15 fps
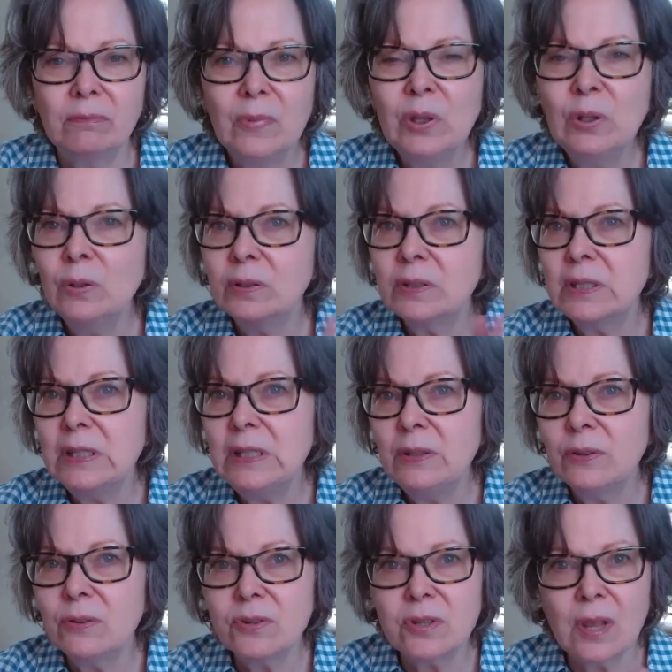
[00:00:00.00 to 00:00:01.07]
You look to
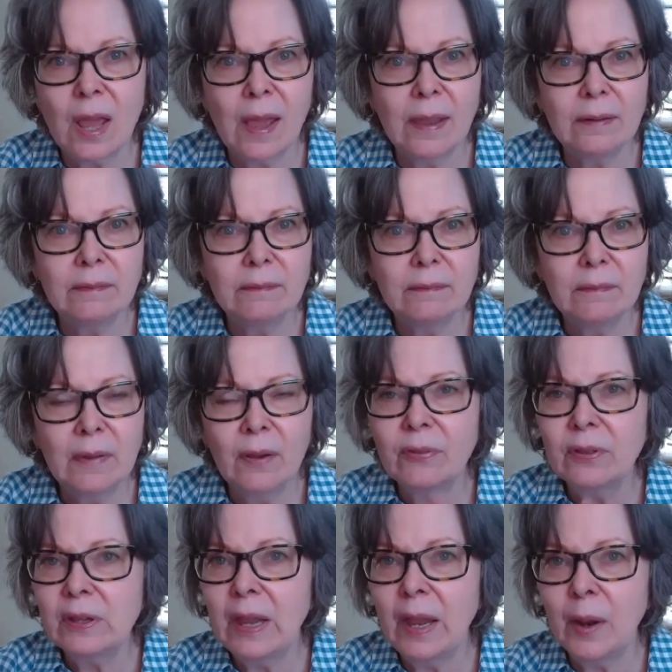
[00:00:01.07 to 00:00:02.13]
either side of
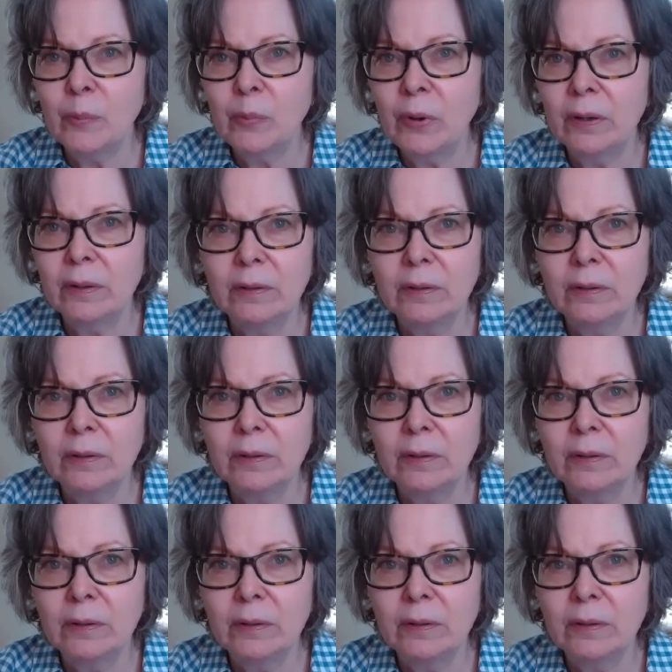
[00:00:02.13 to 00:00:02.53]
the camera.